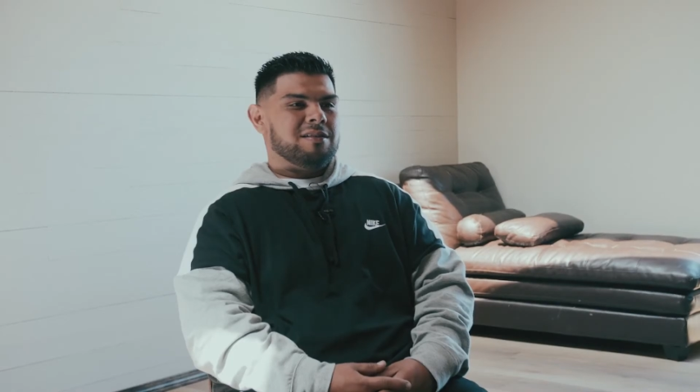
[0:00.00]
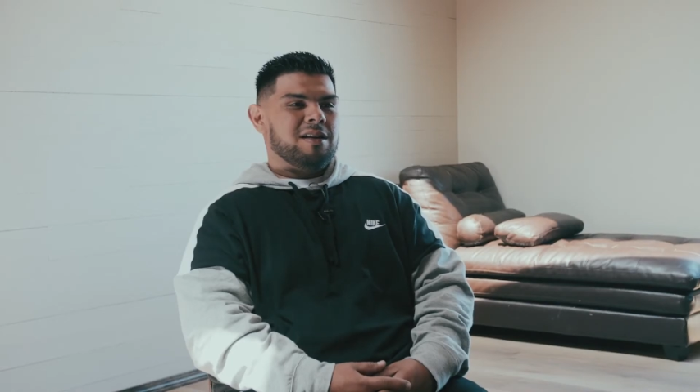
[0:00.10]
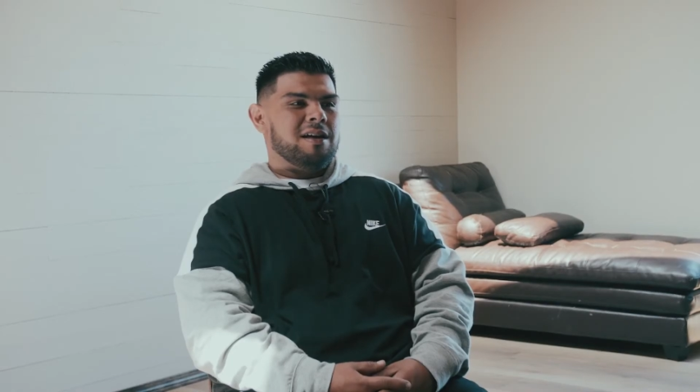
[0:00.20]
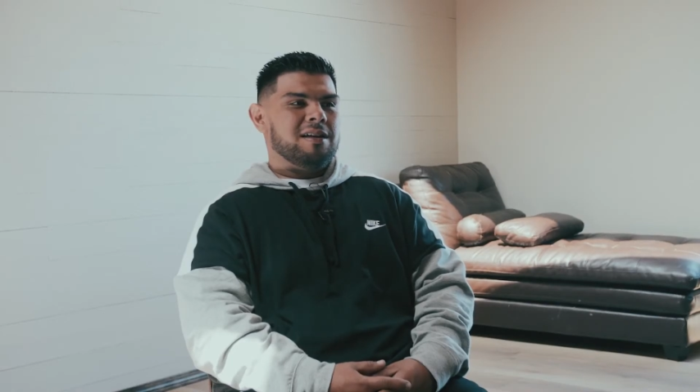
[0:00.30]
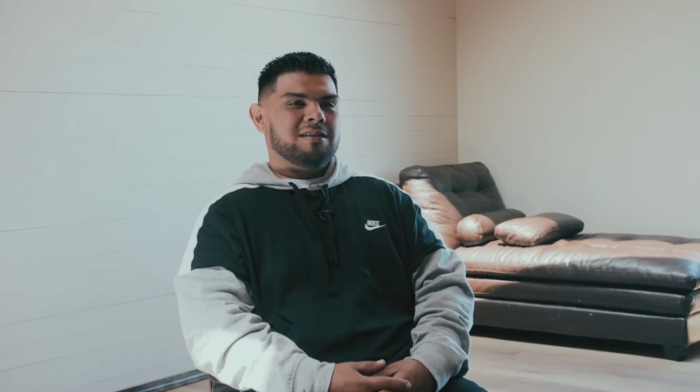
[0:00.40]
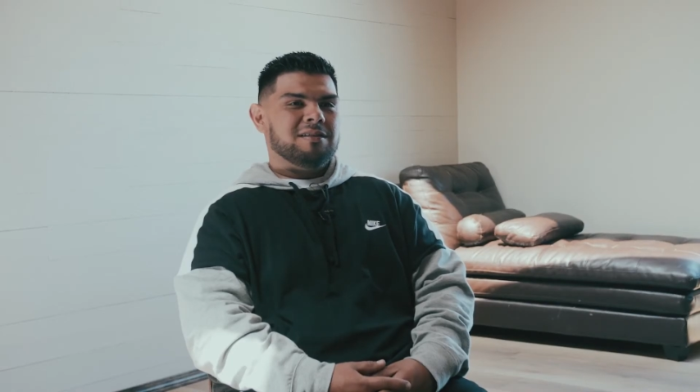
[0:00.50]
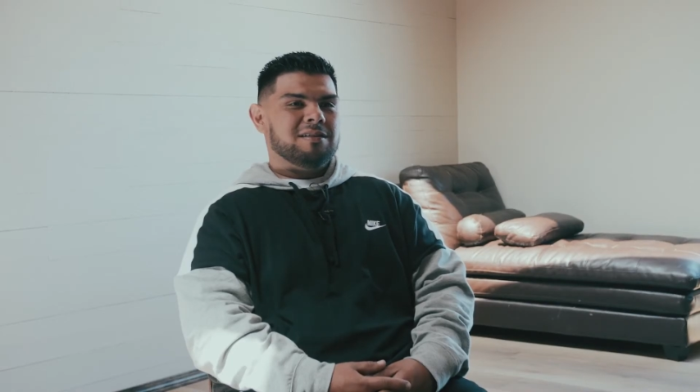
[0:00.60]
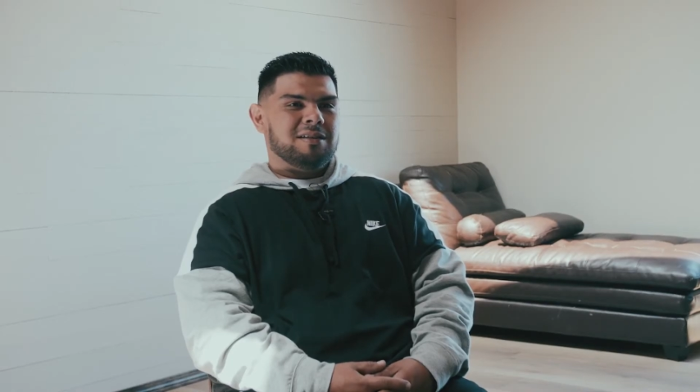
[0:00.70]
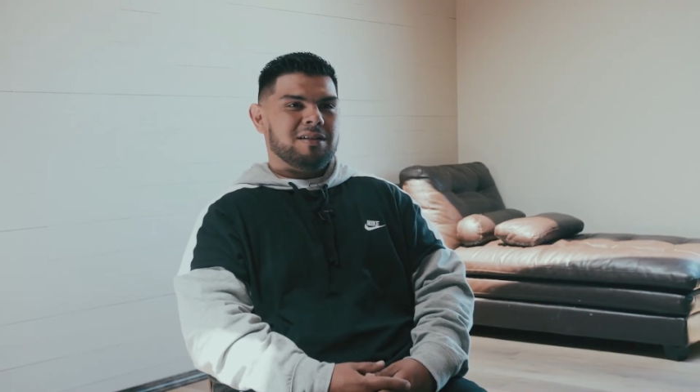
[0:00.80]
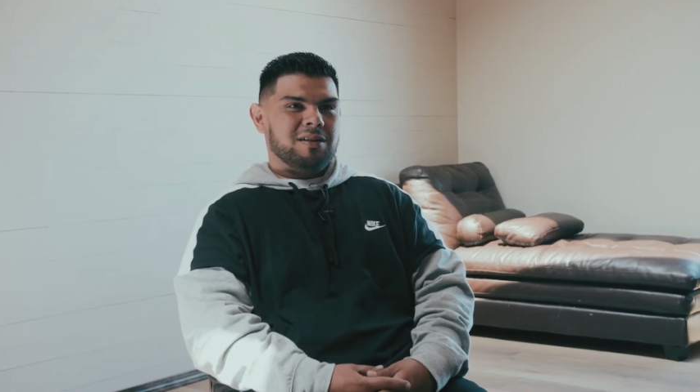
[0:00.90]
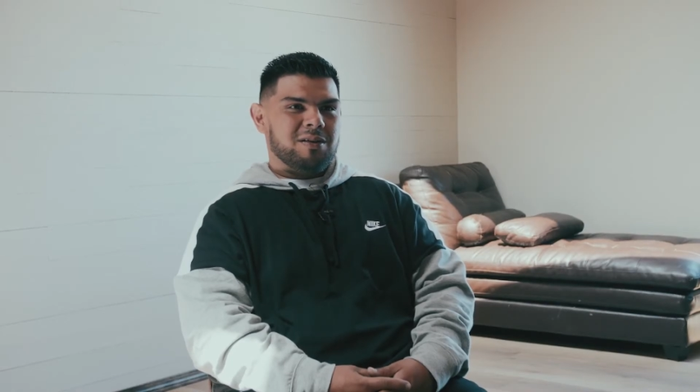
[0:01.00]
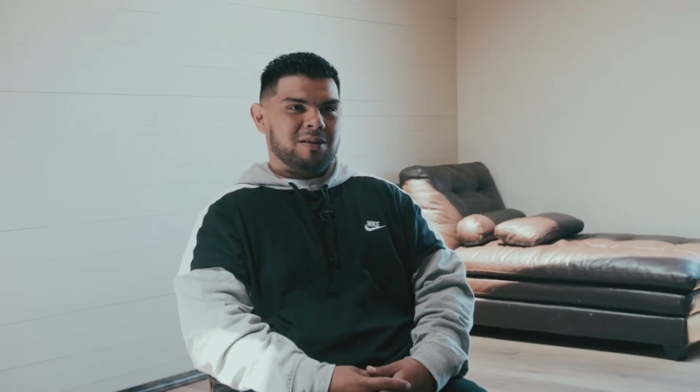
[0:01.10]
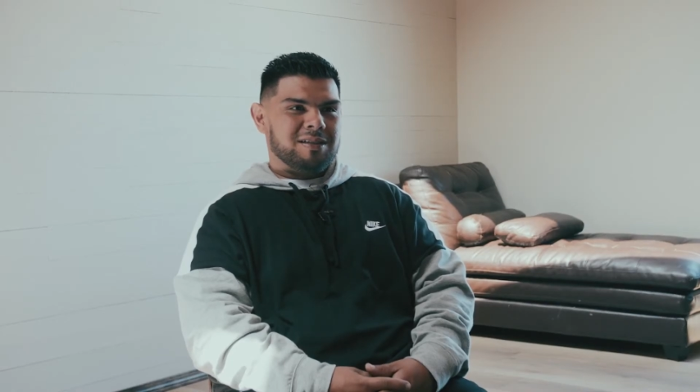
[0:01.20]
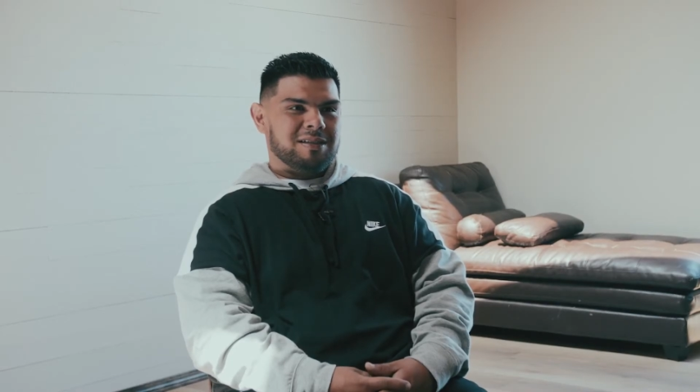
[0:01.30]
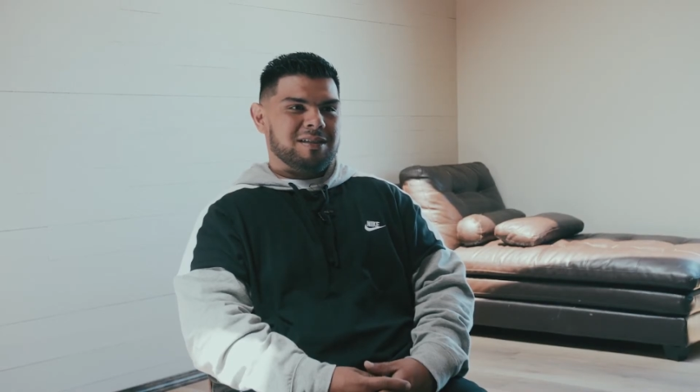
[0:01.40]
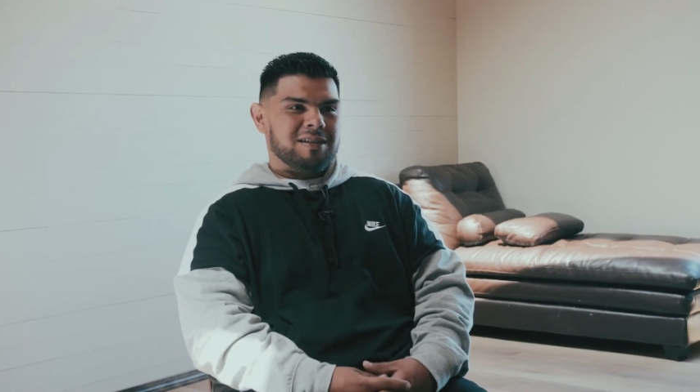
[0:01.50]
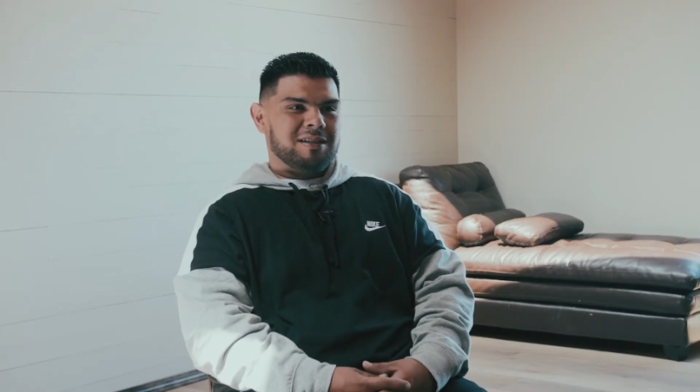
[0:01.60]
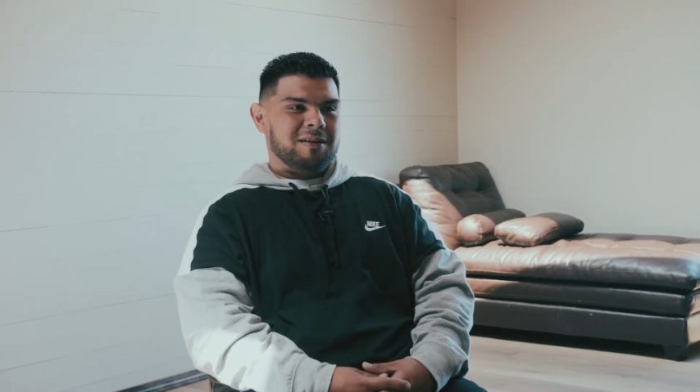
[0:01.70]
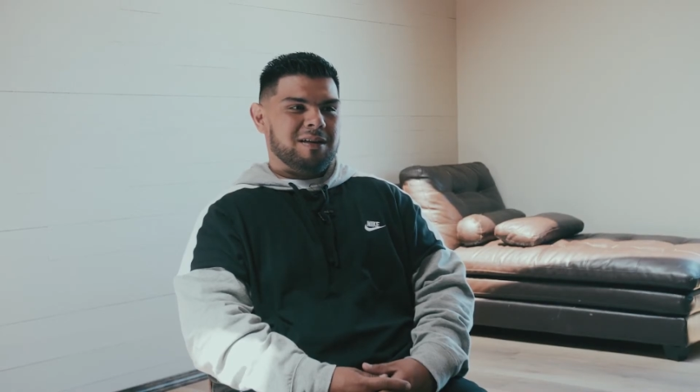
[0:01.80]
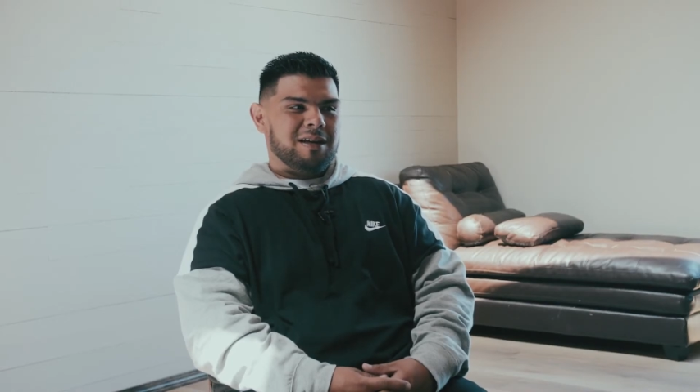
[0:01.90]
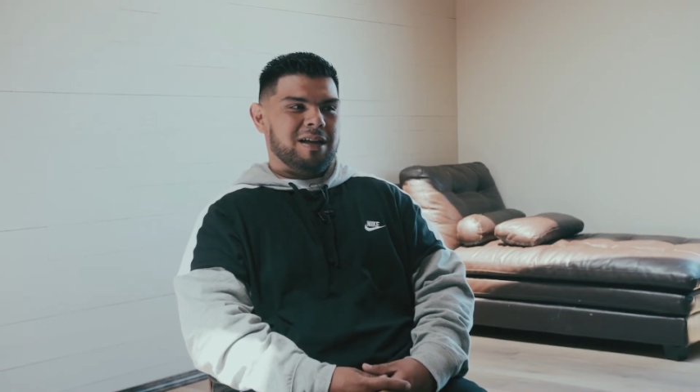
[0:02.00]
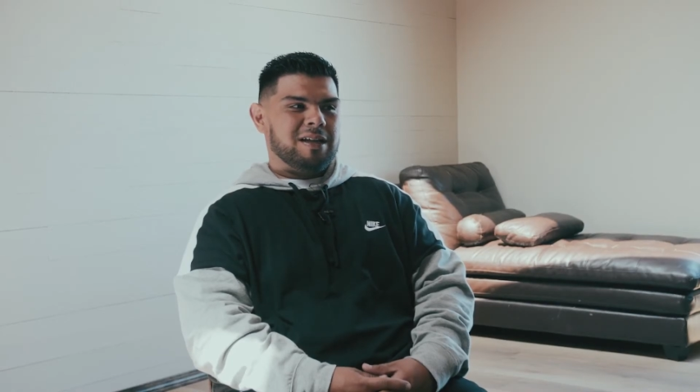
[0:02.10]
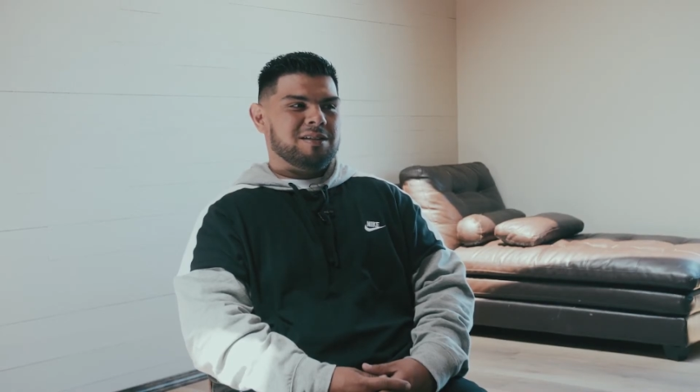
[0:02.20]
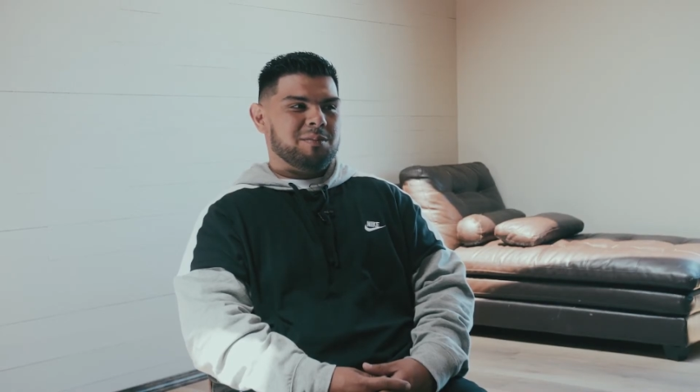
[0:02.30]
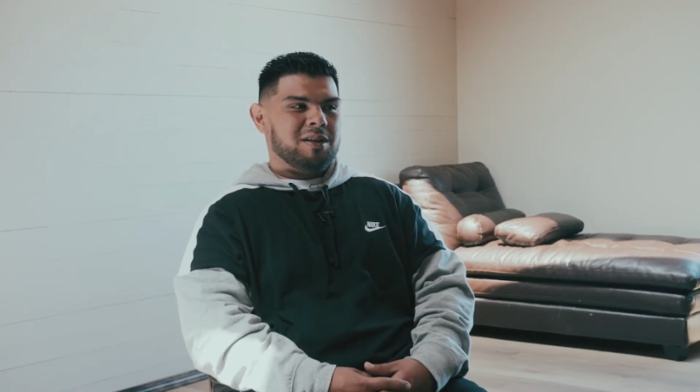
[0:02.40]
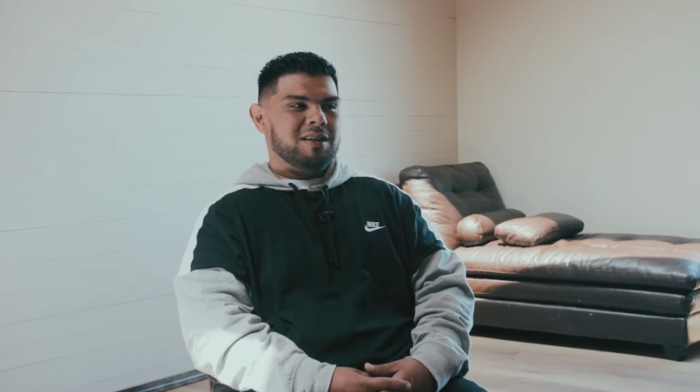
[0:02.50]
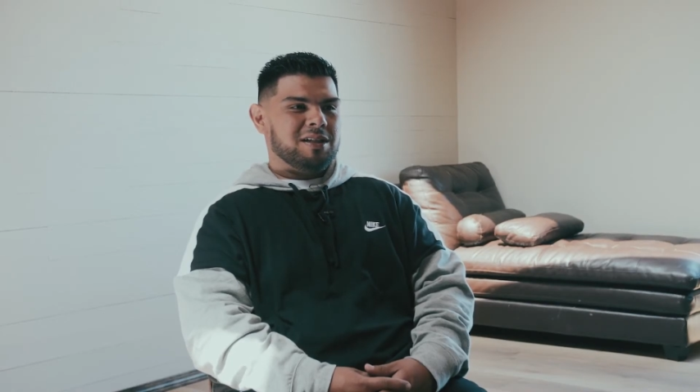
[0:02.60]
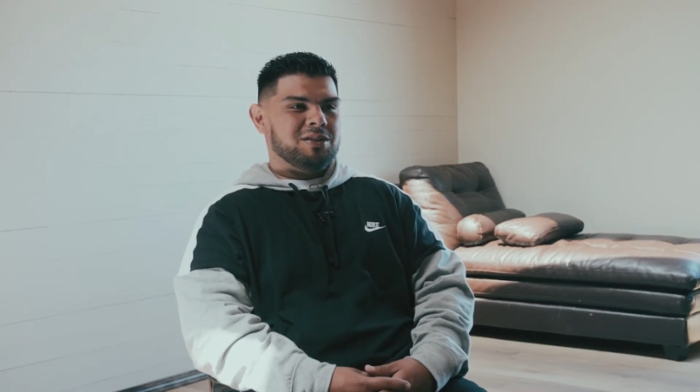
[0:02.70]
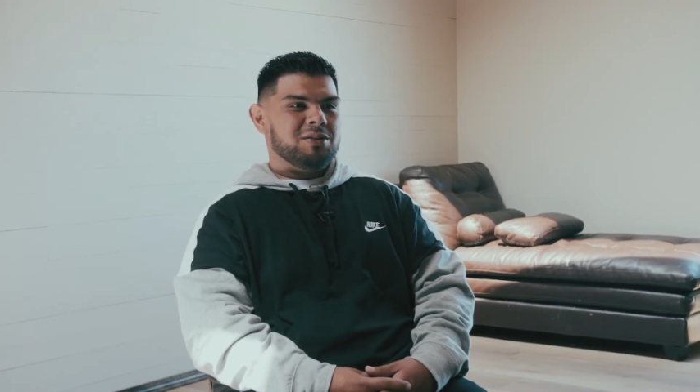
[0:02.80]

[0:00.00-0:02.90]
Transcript: not. It's something that